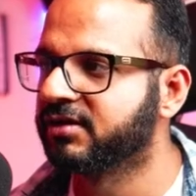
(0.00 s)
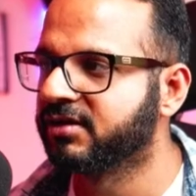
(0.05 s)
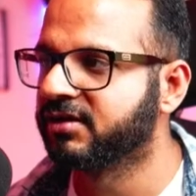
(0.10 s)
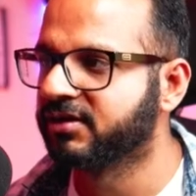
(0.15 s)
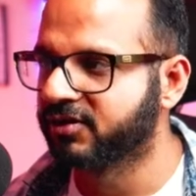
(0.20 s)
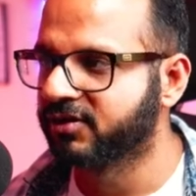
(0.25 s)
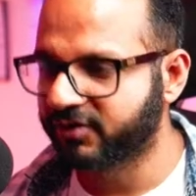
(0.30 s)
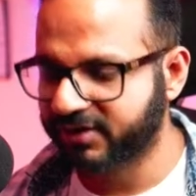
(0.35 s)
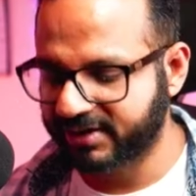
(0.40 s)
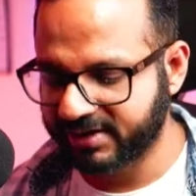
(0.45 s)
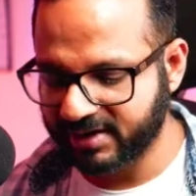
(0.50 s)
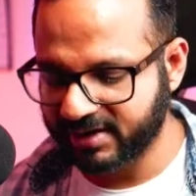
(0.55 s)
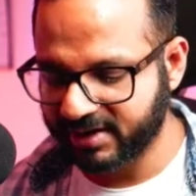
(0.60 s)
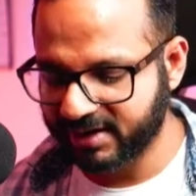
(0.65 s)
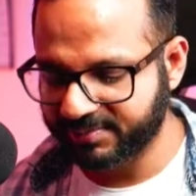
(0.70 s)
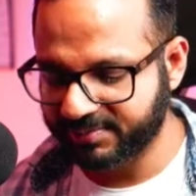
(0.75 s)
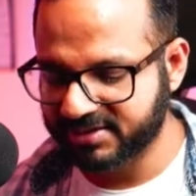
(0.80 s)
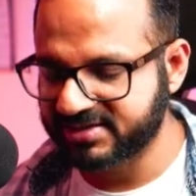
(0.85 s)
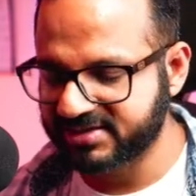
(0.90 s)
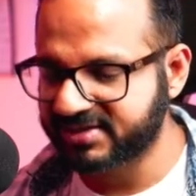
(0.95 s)
Okay,
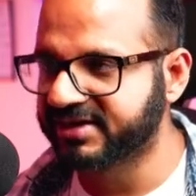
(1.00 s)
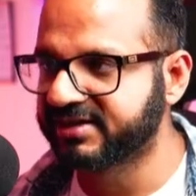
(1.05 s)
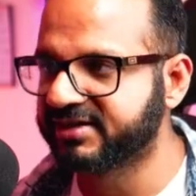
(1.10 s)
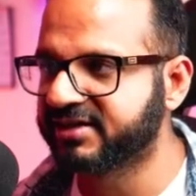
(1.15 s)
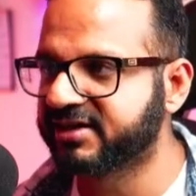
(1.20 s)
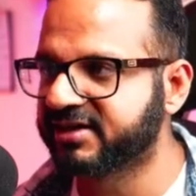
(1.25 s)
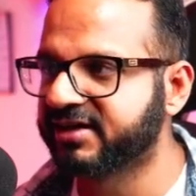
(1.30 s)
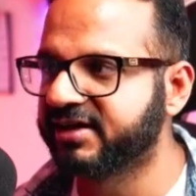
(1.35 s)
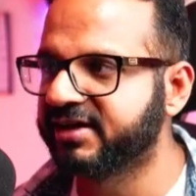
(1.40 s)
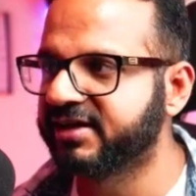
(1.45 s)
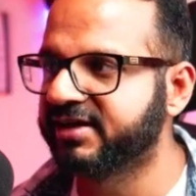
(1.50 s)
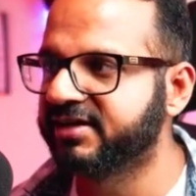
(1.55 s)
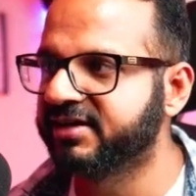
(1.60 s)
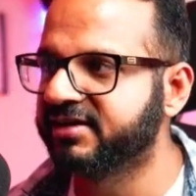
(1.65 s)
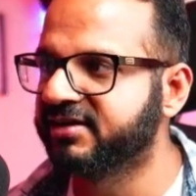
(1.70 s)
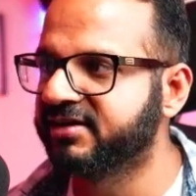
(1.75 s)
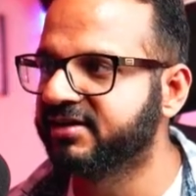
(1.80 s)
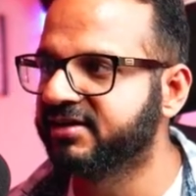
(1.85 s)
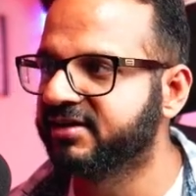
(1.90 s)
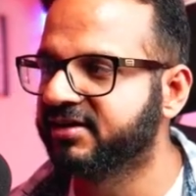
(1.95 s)
I'm inside the
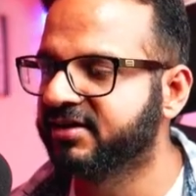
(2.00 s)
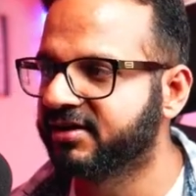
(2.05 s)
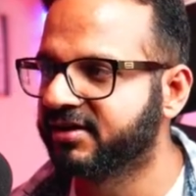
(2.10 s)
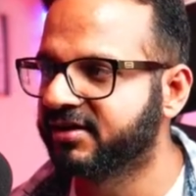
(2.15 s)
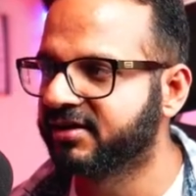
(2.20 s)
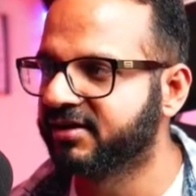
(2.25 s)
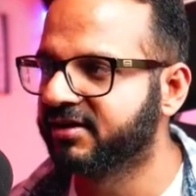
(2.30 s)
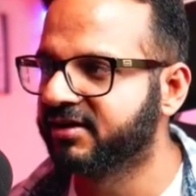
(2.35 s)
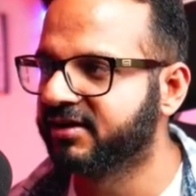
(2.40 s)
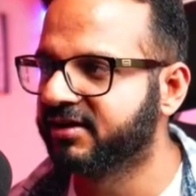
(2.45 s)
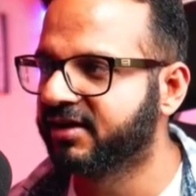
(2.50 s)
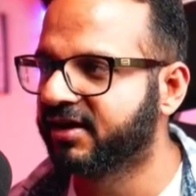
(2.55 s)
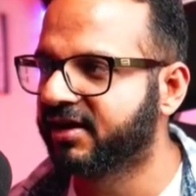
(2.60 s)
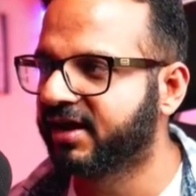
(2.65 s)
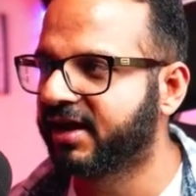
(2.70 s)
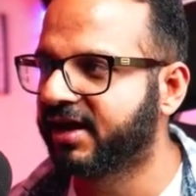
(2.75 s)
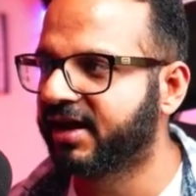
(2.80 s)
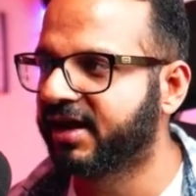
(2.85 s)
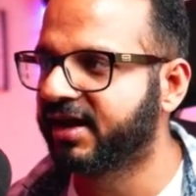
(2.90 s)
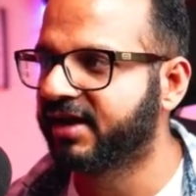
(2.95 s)
container.
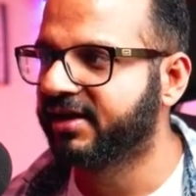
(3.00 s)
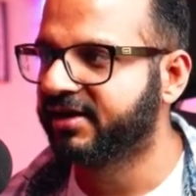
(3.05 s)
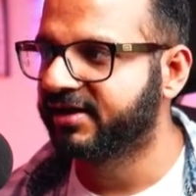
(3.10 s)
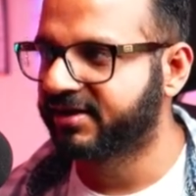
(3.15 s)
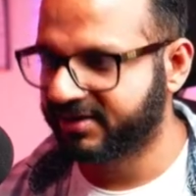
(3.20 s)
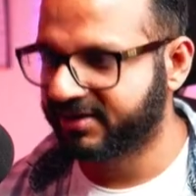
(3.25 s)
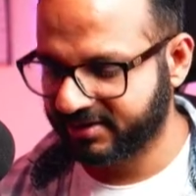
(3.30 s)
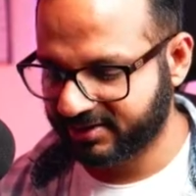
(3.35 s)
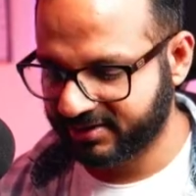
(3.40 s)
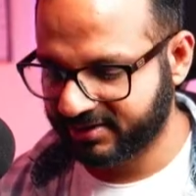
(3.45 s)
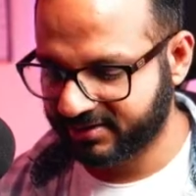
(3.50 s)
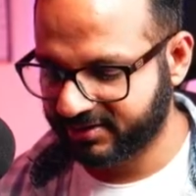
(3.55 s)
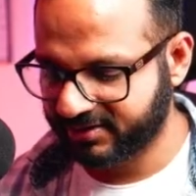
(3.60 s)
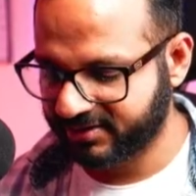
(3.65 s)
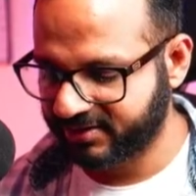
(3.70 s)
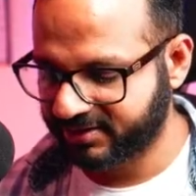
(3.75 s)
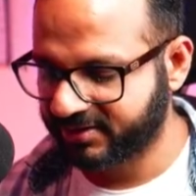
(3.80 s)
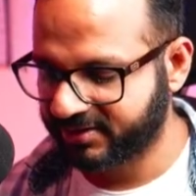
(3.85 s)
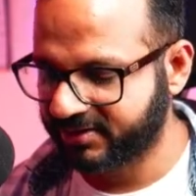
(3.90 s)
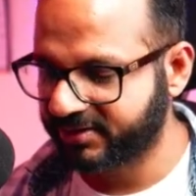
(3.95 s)
And
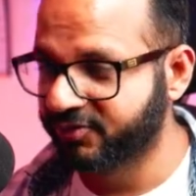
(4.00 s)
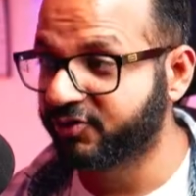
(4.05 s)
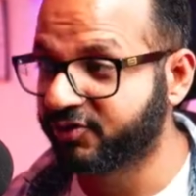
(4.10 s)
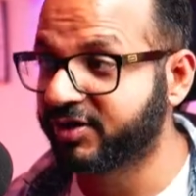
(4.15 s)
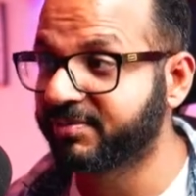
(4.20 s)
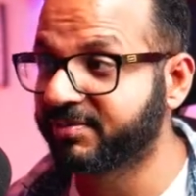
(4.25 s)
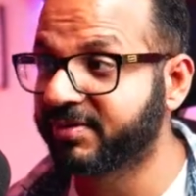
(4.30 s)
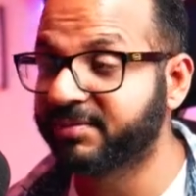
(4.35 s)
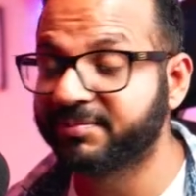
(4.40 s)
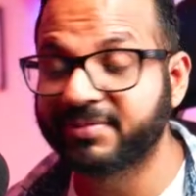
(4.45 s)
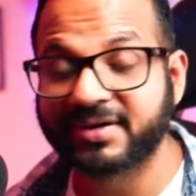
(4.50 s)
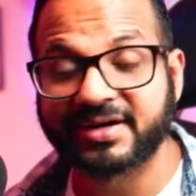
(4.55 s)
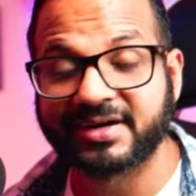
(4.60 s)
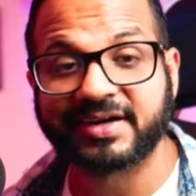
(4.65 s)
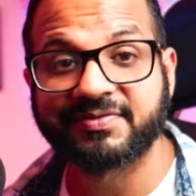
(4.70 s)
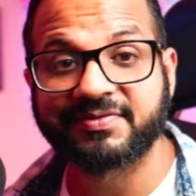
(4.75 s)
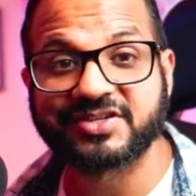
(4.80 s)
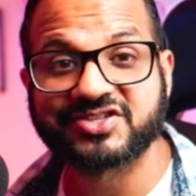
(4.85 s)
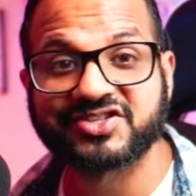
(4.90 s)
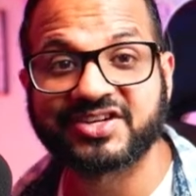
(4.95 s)
do you remember in
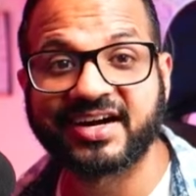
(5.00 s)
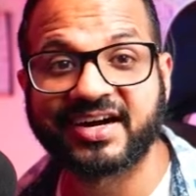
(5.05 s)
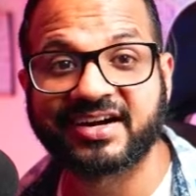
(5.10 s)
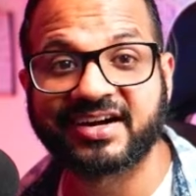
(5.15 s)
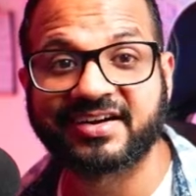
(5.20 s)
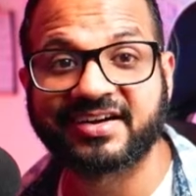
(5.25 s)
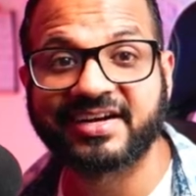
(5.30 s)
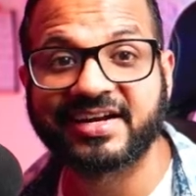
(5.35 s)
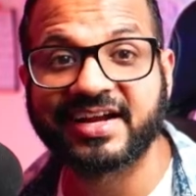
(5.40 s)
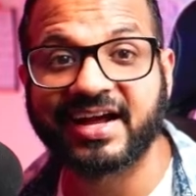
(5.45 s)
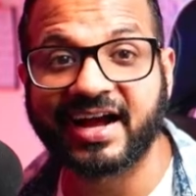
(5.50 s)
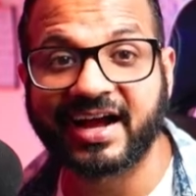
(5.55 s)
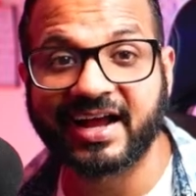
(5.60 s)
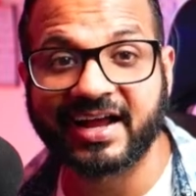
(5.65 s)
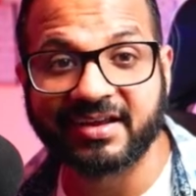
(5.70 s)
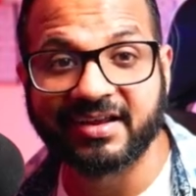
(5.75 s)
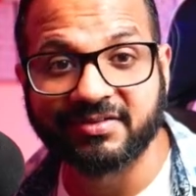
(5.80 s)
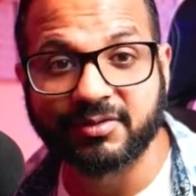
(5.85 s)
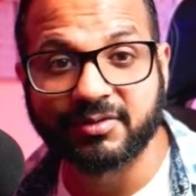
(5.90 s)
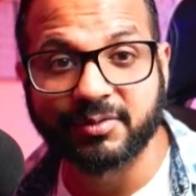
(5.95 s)
which directory
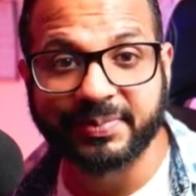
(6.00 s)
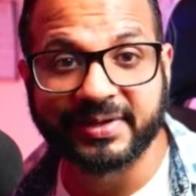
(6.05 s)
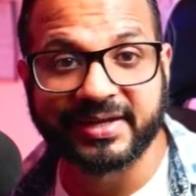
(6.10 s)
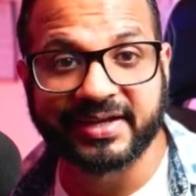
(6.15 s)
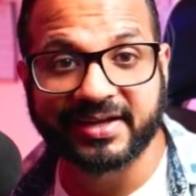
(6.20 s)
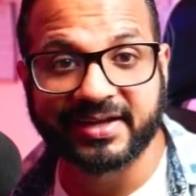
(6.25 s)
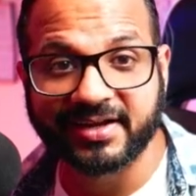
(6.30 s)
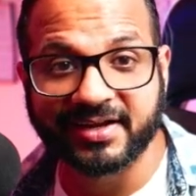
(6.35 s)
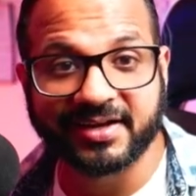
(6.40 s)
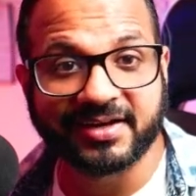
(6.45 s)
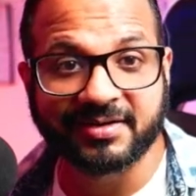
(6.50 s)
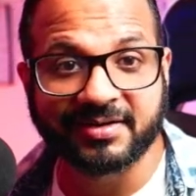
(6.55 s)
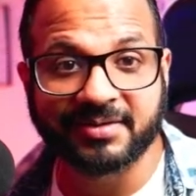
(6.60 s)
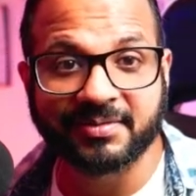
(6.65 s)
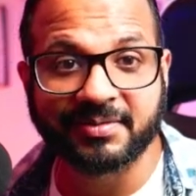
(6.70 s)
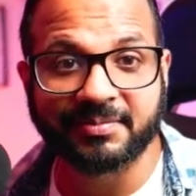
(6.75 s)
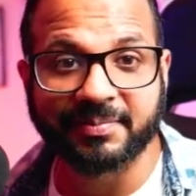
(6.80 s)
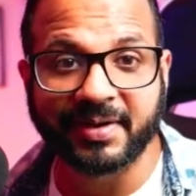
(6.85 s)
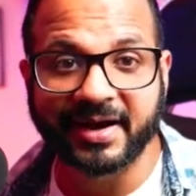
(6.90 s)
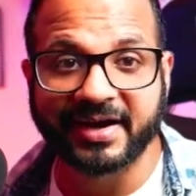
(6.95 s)
I'll be in
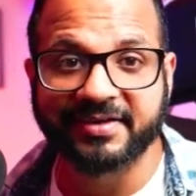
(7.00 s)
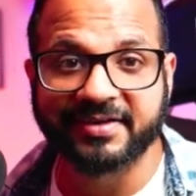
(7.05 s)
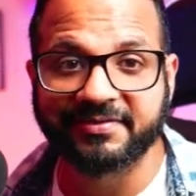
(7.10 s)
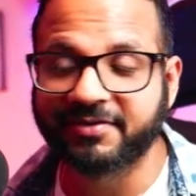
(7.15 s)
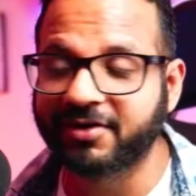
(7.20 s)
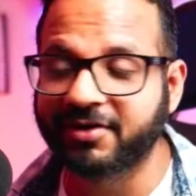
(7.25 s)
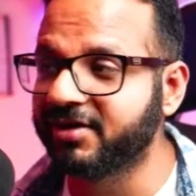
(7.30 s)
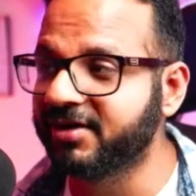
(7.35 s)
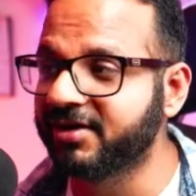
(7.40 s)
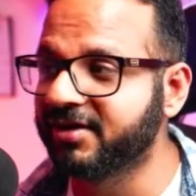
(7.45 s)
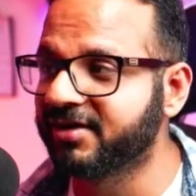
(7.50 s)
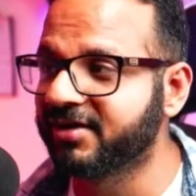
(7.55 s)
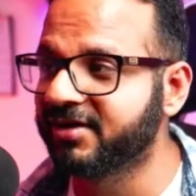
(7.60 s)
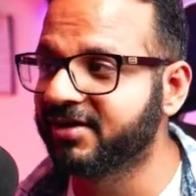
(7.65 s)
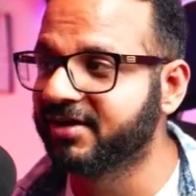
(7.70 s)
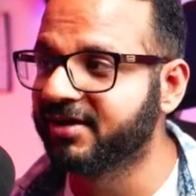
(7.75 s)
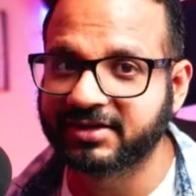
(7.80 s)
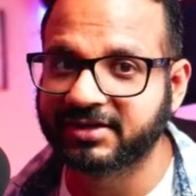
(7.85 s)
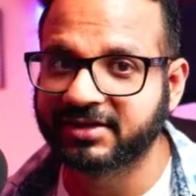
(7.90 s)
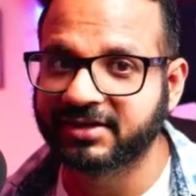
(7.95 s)
by default?
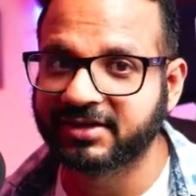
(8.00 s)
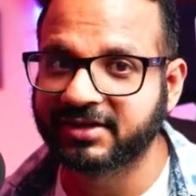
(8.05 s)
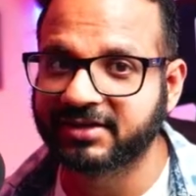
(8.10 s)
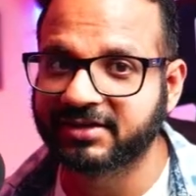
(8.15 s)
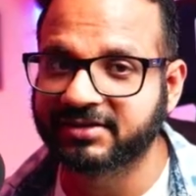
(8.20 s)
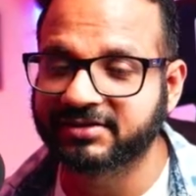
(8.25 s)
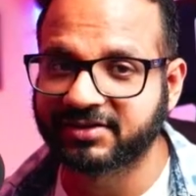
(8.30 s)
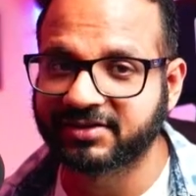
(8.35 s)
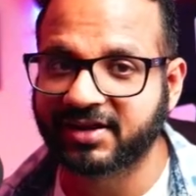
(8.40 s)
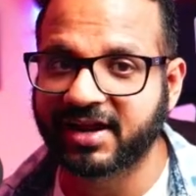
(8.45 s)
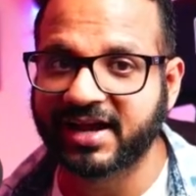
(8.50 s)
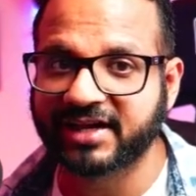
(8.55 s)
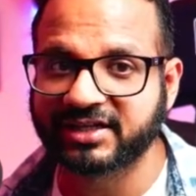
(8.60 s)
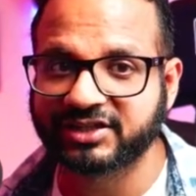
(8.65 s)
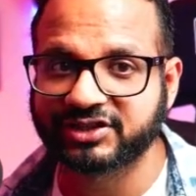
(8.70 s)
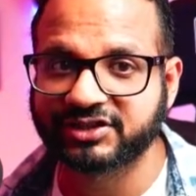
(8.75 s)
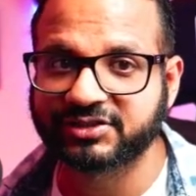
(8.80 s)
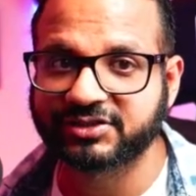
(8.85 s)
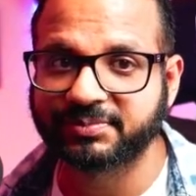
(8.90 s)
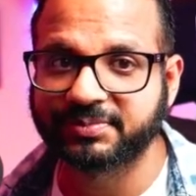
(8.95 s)

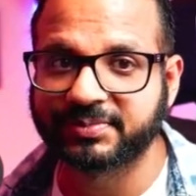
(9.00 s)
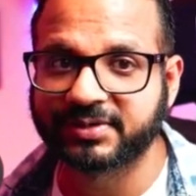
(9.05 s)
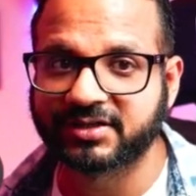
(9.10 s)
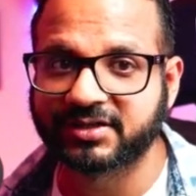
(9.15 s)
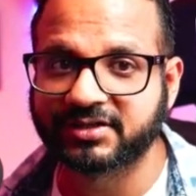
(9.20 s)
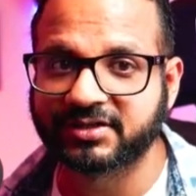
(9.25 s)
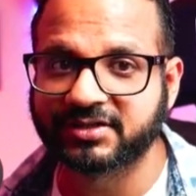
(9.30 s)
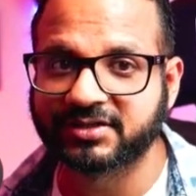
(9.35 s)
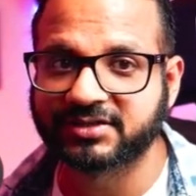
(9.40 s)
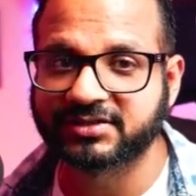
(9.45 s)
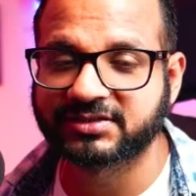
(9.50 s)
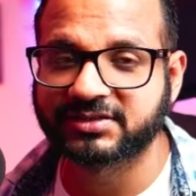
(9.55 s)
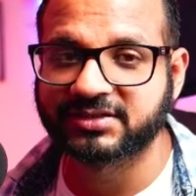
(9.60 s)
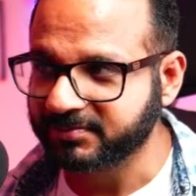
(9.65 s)
Slash, because